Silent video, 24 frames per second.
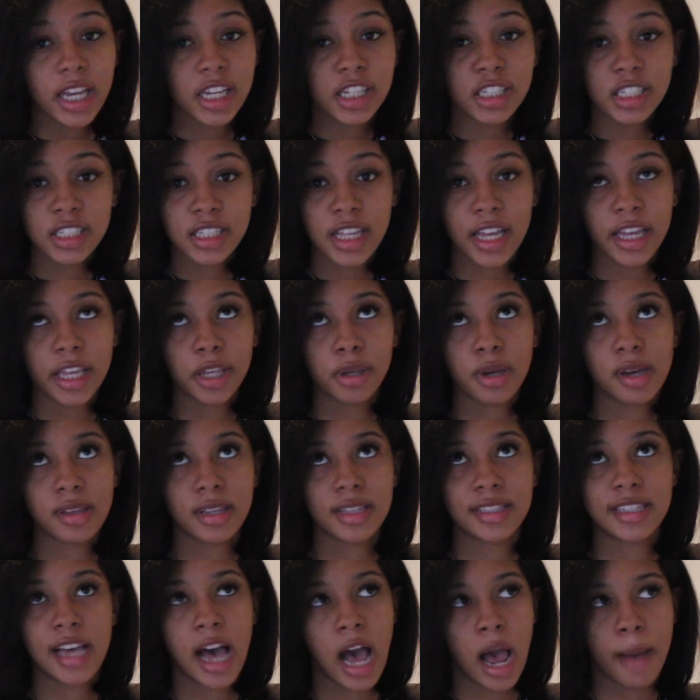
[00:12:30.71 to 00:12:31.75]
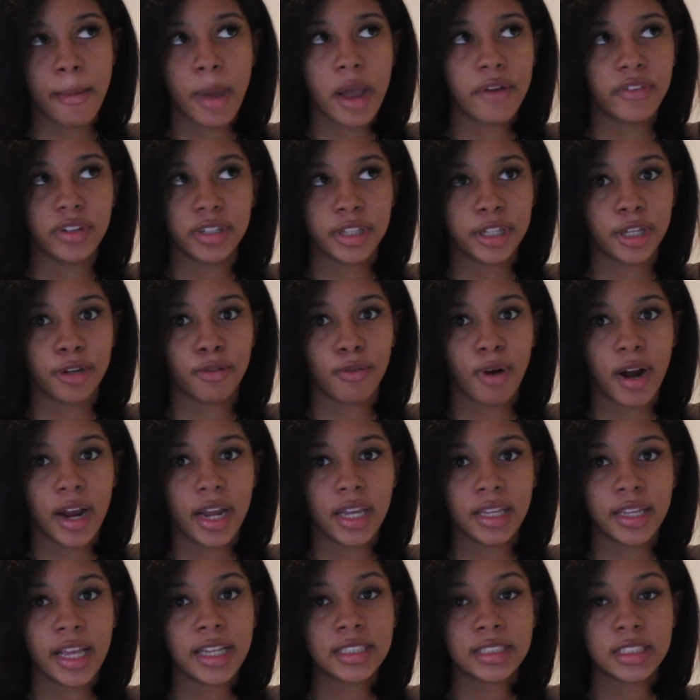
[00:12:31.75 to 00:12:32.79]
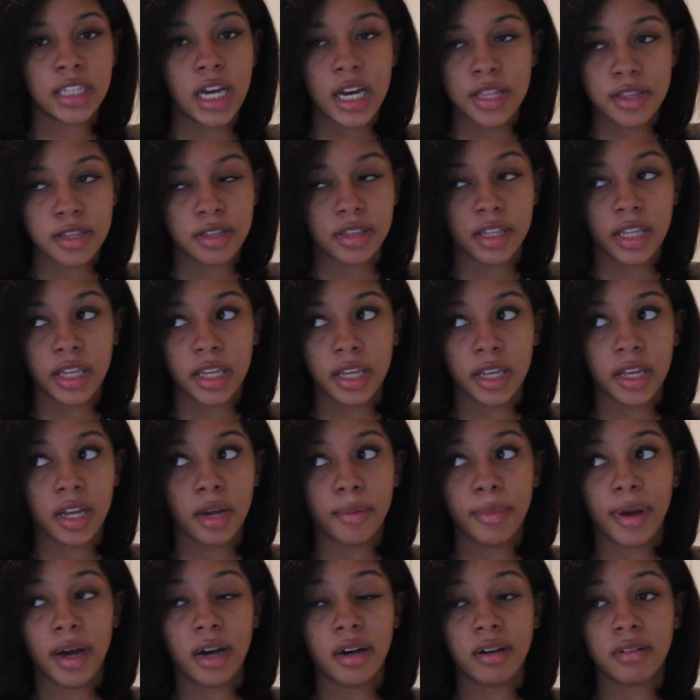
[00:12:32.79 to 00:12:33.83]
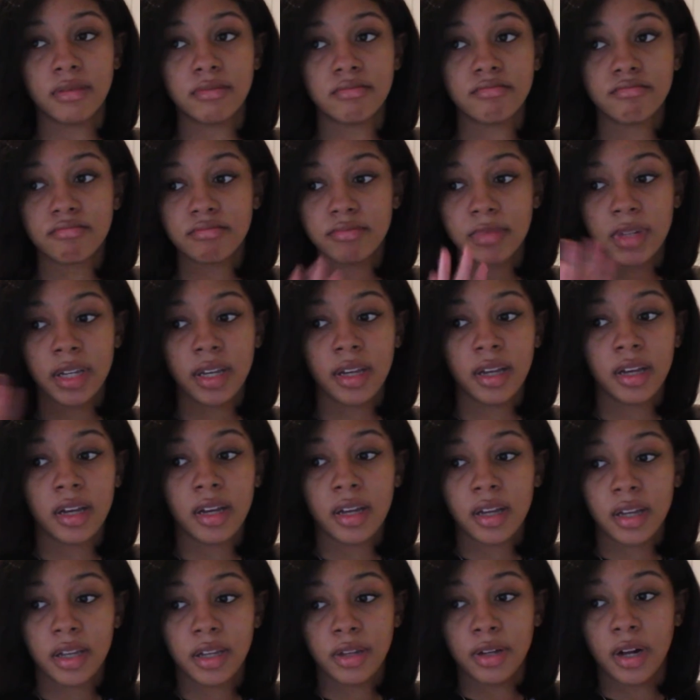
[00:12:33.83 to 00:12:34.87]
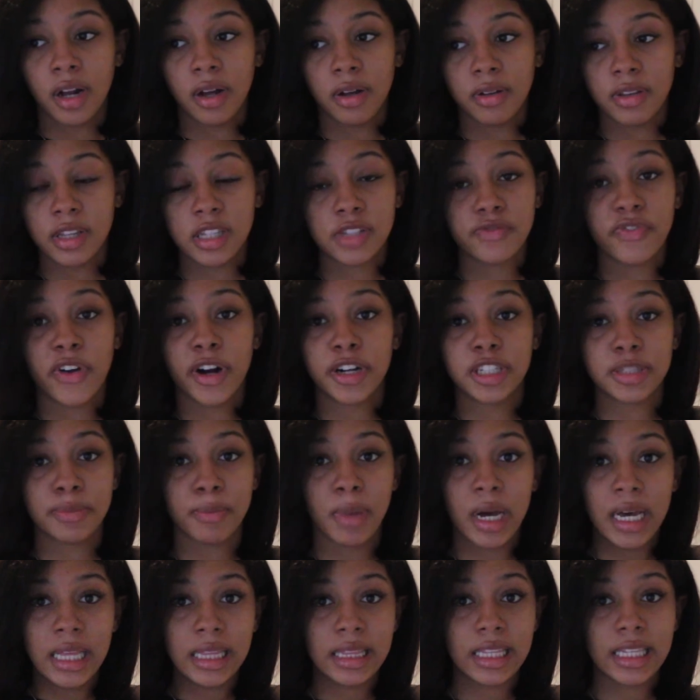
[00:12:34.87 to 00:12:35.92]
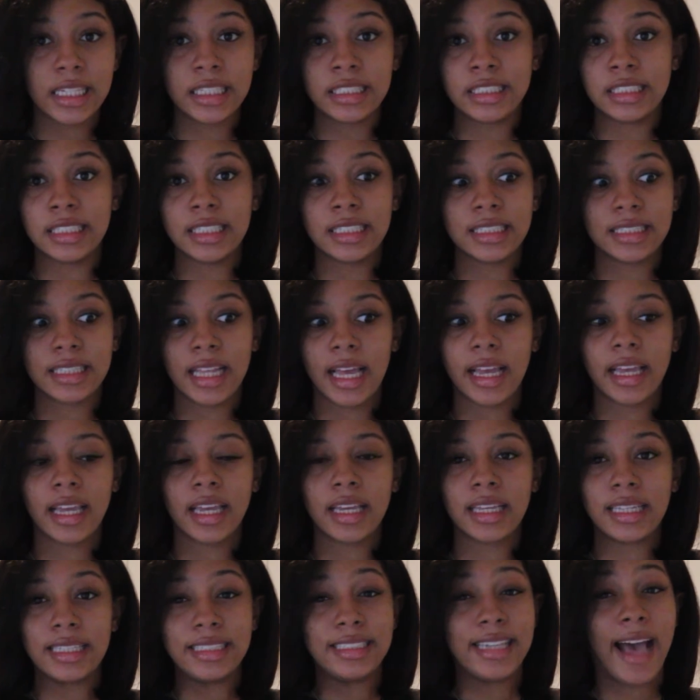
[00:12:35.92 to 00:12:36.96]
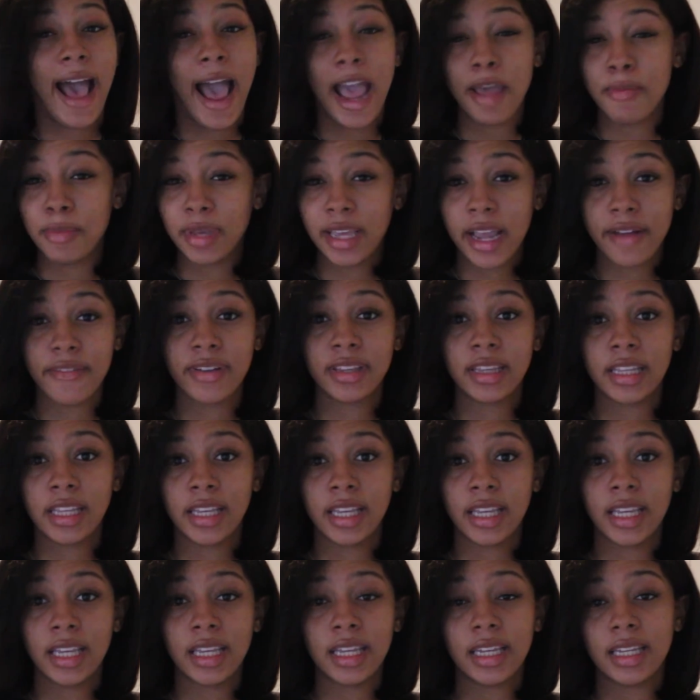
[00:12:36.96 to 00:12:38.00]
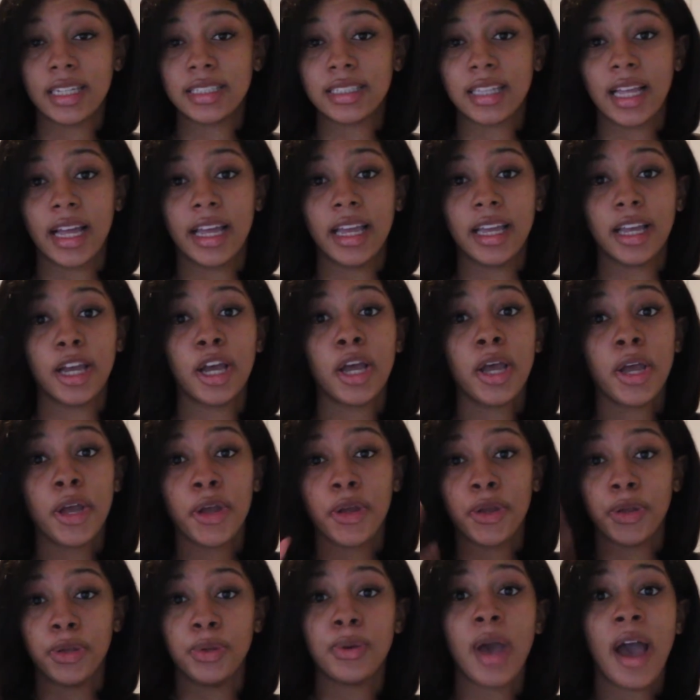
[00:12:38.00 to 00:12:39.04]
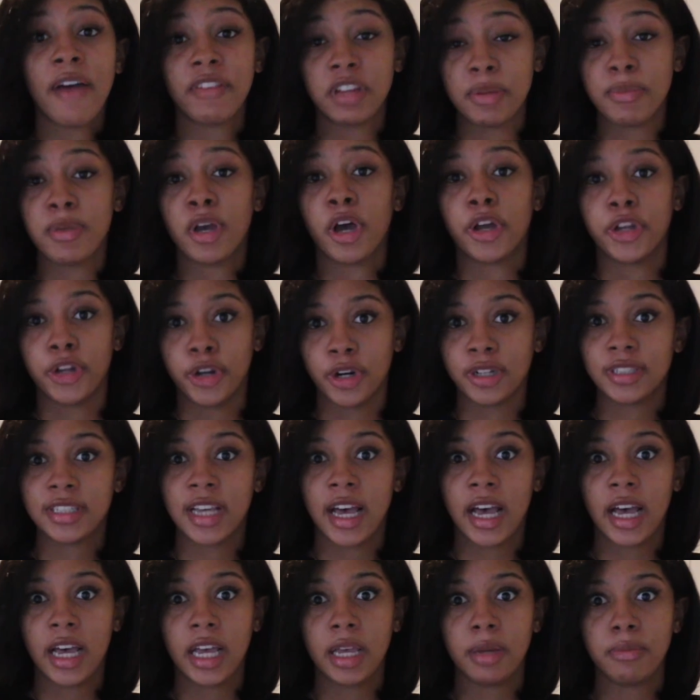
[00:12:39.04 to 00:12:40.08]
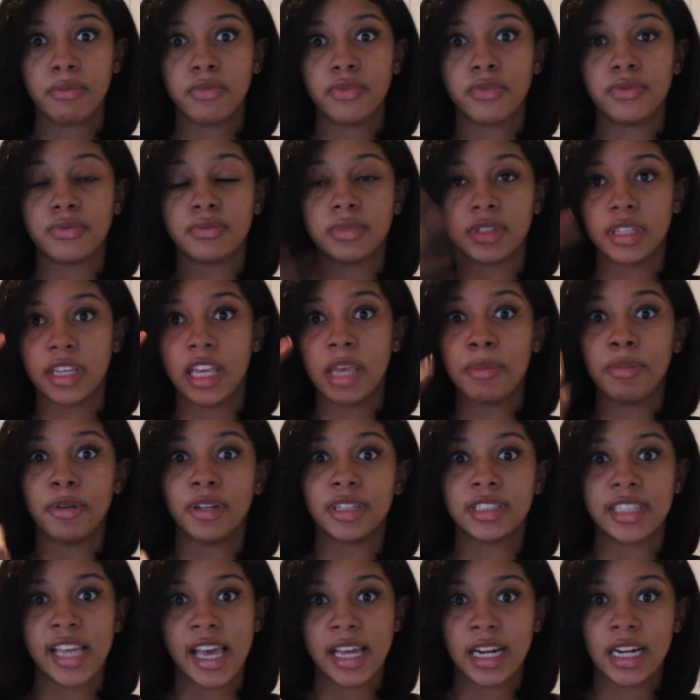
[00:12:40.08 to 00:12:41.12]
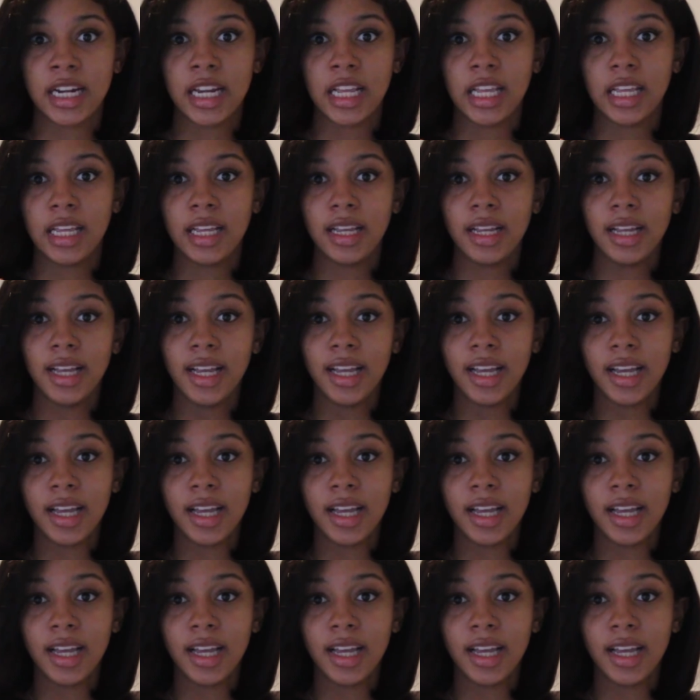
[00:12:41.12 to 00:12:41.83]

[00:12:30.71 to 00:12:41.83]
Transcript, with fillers: it's just like you have to time everything right. That's the other thing about, you know, this first month is just like timing everything. It's like you have to be on your time to keep your sanity